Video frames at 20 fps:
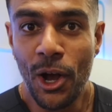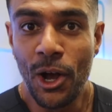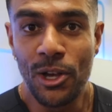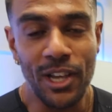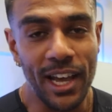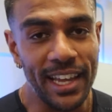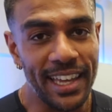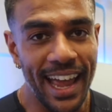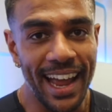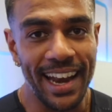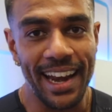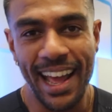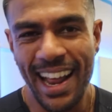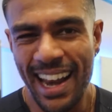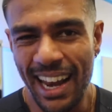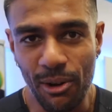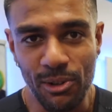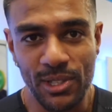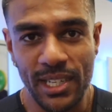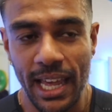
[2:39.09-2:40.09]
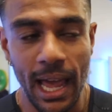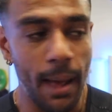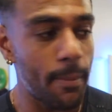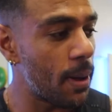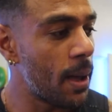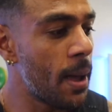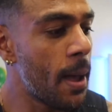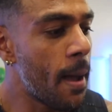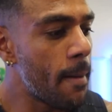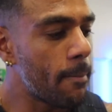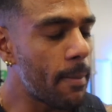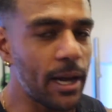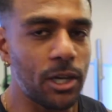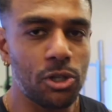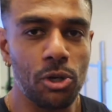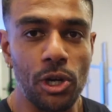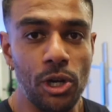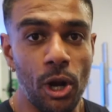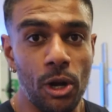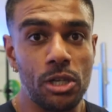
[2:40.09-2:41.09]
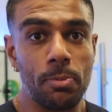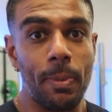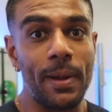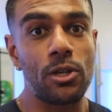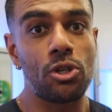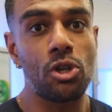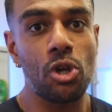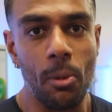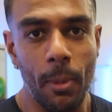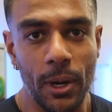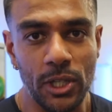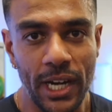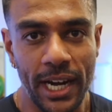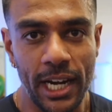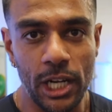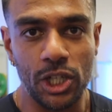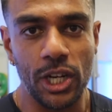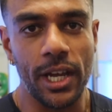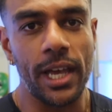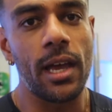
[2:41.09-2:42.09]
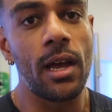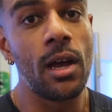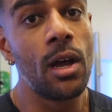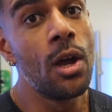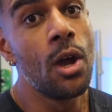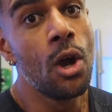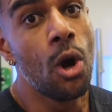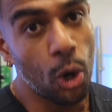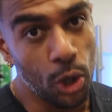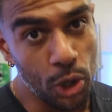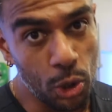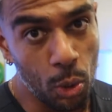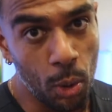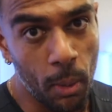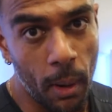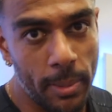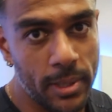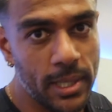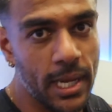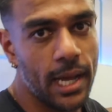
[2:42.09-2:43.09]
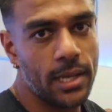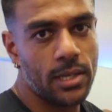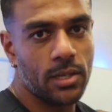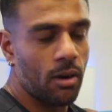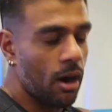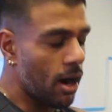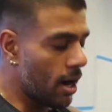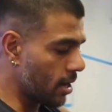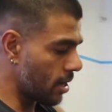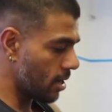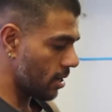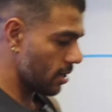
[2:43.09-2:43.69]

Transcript: So again, little tip, make sure you don't spend too much energy on your warm-up sets, all right?